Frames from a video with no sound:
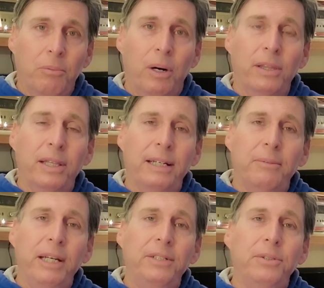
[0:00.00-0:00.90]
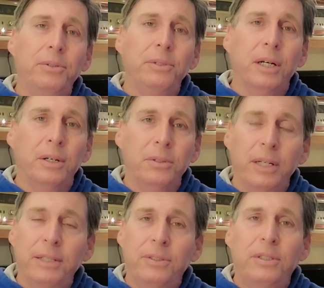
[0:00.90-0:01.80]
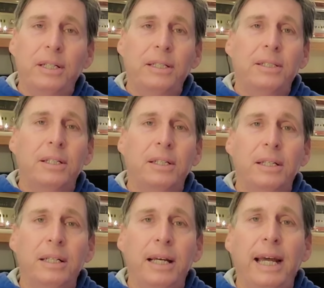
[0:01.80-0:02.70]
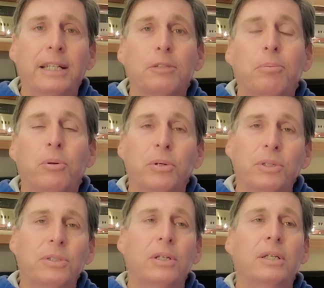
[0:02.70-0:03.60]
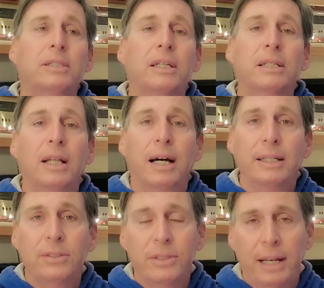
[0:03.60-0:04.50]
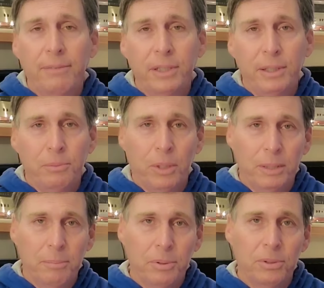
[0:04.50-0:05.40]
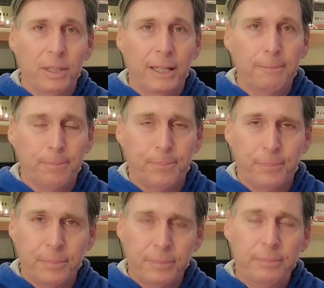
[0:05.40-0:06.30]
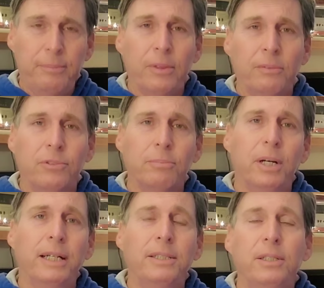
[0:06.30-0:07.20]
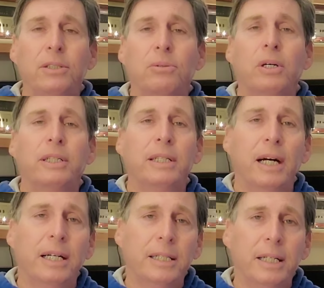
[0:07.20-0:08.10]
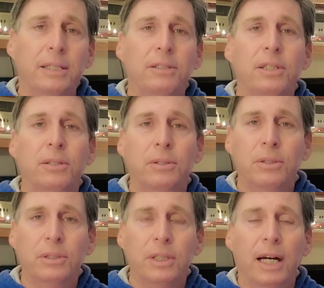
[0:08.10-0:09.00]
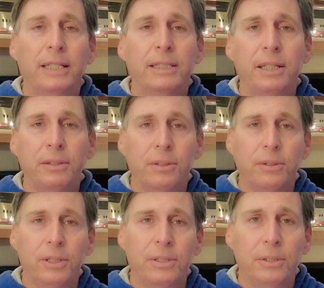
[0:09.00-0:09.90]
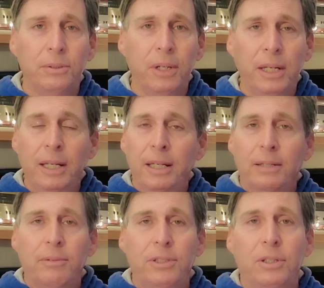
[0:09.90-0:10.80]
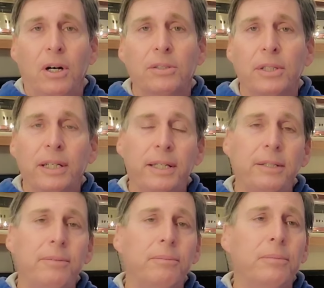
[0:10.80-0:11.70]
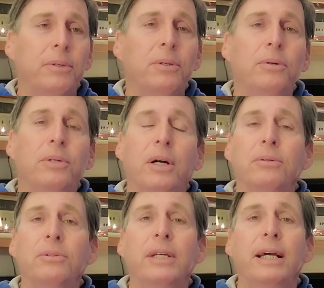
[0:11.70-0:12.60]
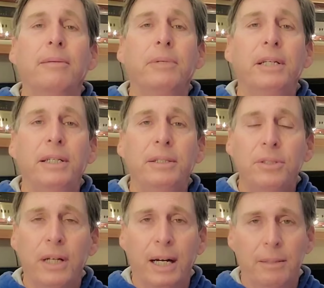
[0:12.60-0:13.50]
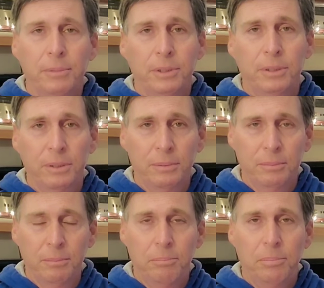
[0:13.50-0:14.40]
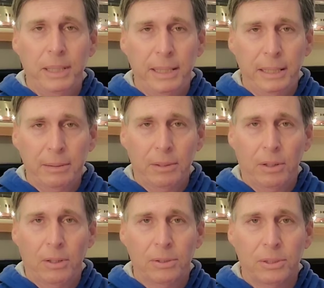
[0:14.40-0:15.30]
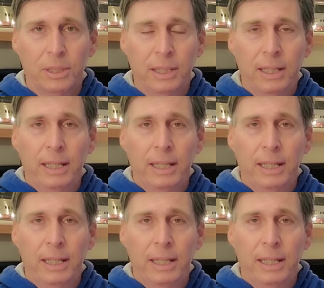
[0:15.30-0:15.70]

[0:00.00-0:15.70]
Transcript: One thing we do know is that exports declined 71% from 1929 until 1932, resulting in who knows how many jobs being lost.